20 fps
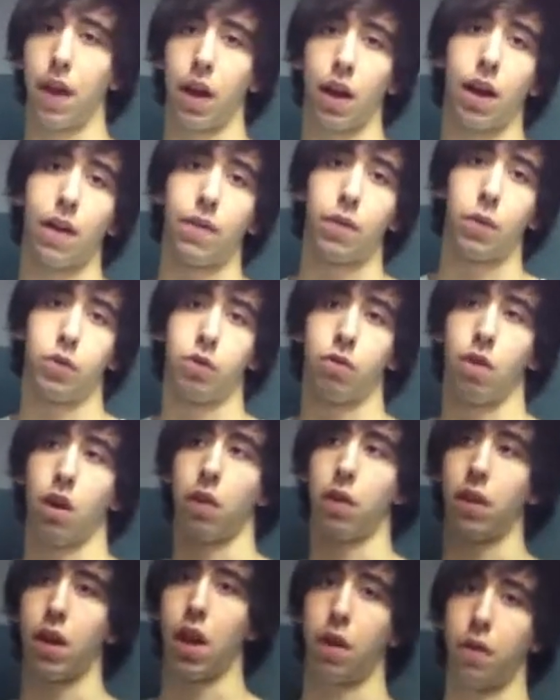They can have those
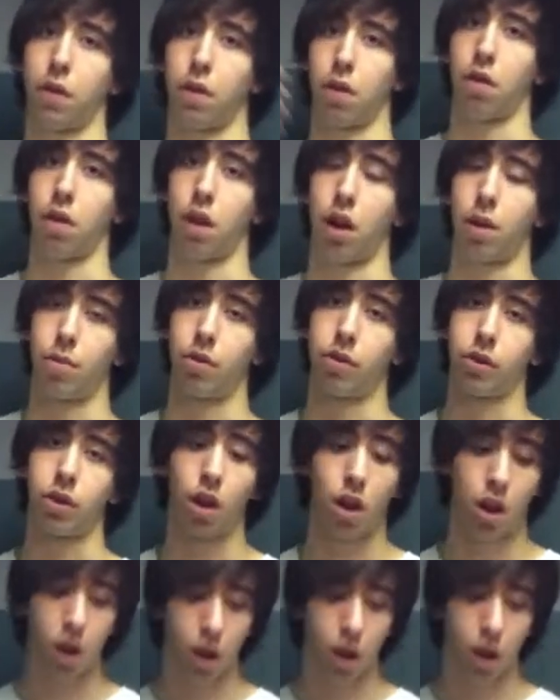strength 10 Thunderhammers.